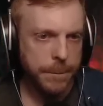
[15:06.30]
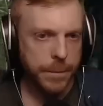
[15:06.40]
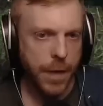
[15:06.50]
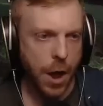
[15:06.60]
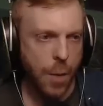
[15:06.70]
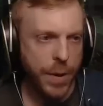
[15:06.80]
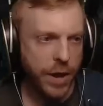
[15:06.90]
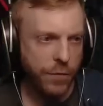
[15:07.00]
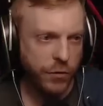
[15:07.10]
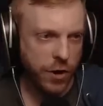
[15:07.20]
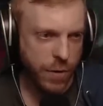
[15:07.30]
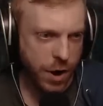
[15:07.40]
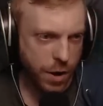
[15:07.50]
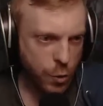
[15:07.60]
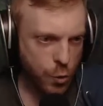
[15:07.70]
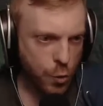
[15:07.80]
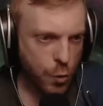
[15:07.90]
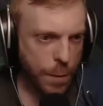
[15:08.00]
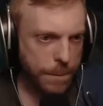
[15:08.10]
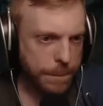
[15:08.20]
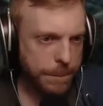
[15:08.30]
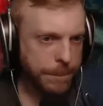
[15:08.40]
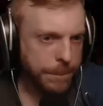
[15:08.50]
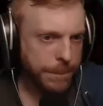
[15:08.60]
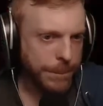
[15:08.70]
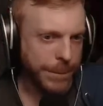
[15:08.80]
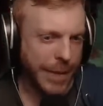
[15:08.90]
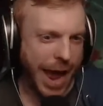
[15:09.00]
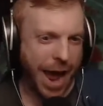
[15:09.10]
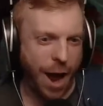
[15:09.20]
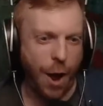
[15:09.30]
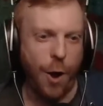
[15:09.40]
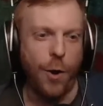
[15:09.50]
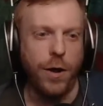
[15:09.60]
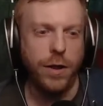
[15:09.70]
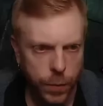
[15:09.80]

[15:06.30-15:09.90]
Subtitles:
No, big if you turn around. No!